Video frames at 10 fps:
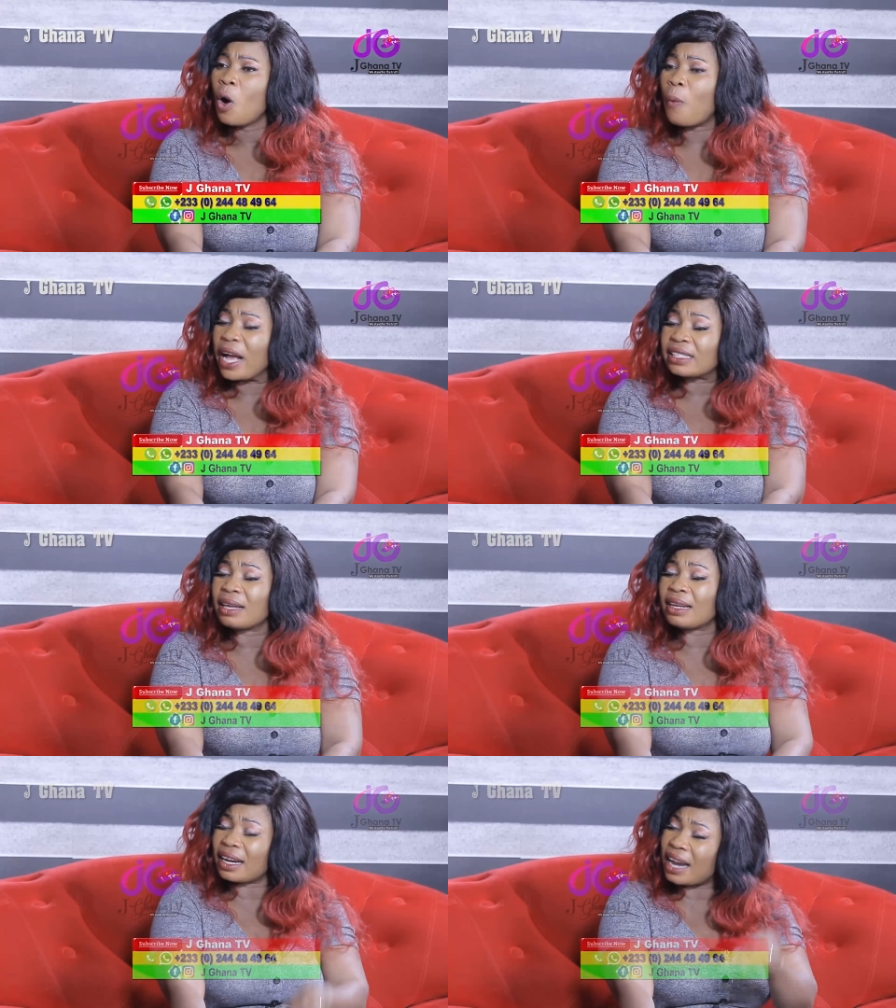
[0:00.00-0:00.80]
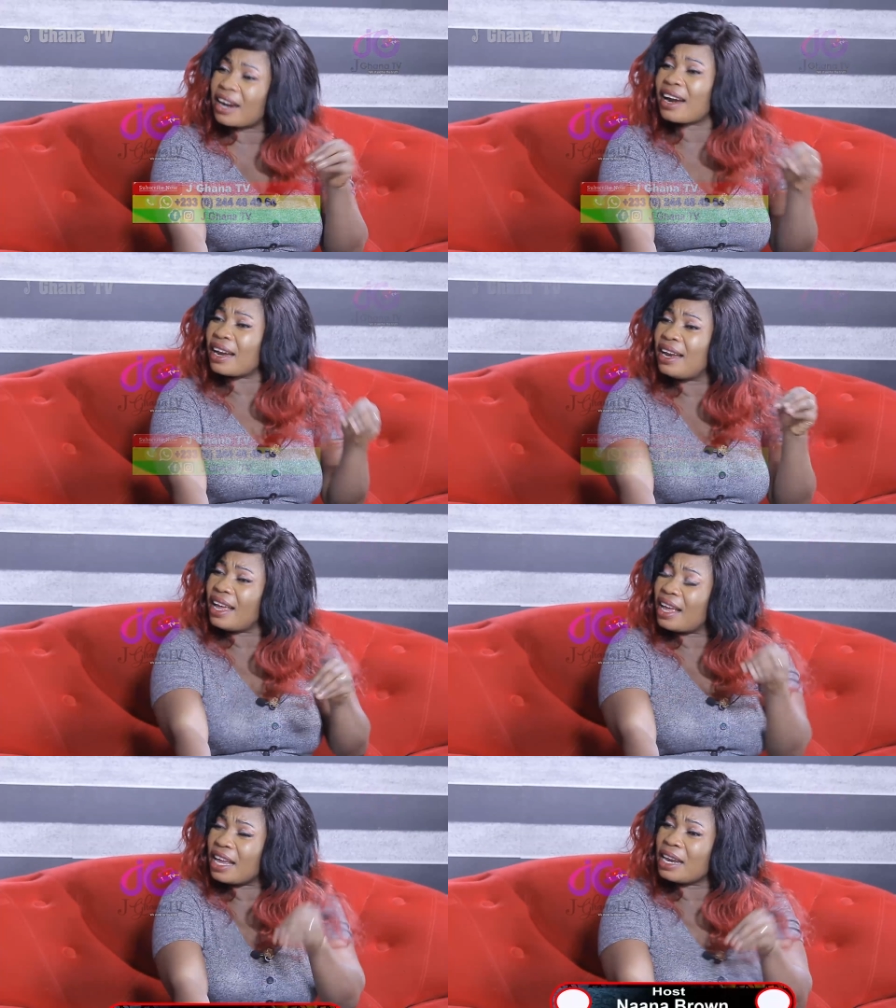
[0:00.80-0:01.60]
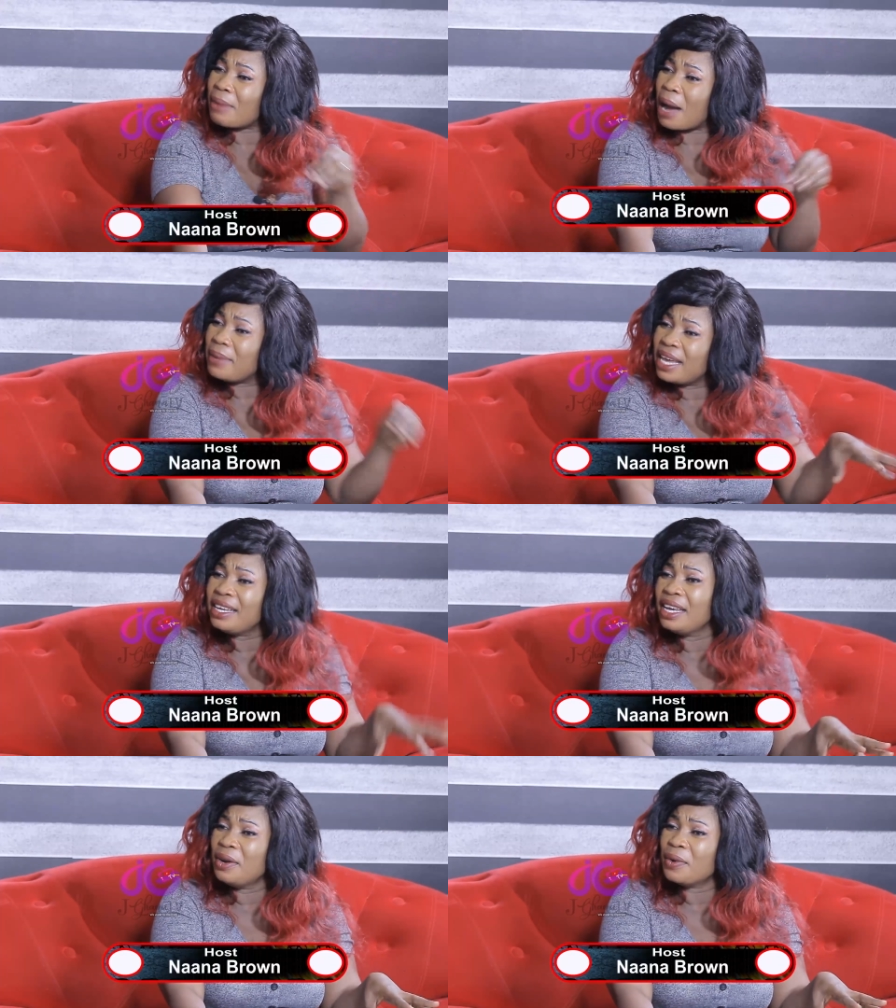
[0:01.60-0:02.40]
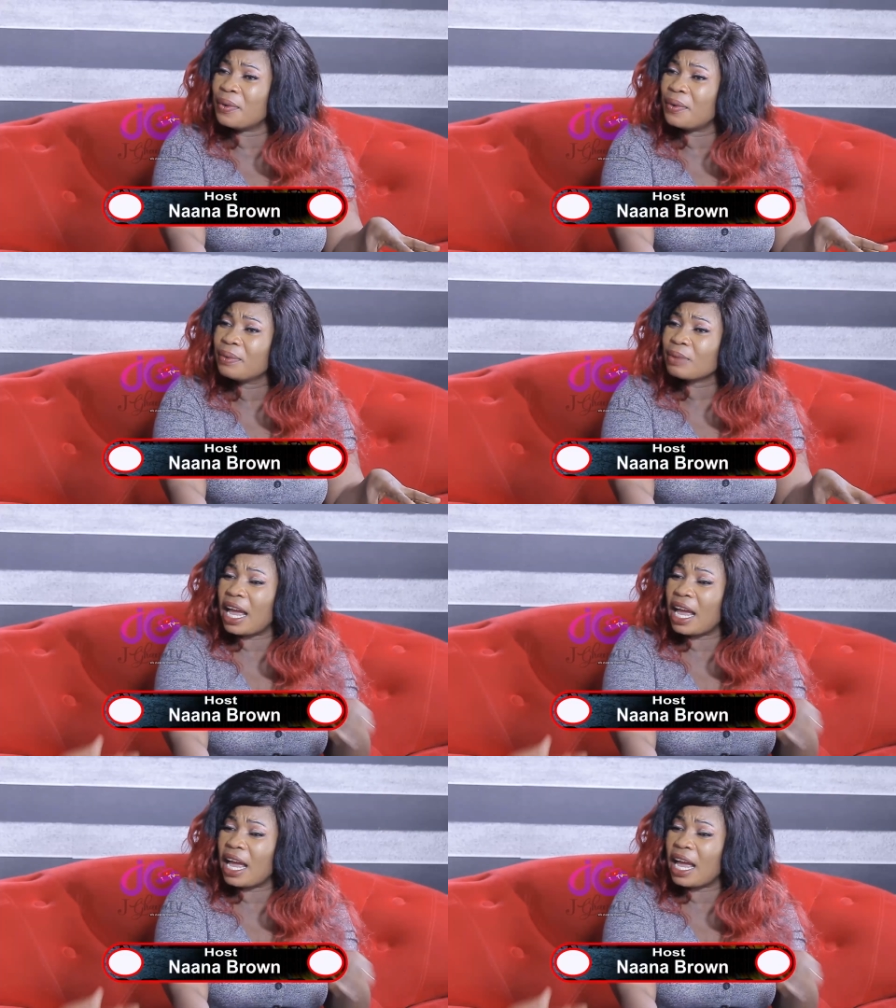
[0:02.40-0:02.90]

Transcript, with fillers: Who I said Nana Grade ne mammy ye no. Ni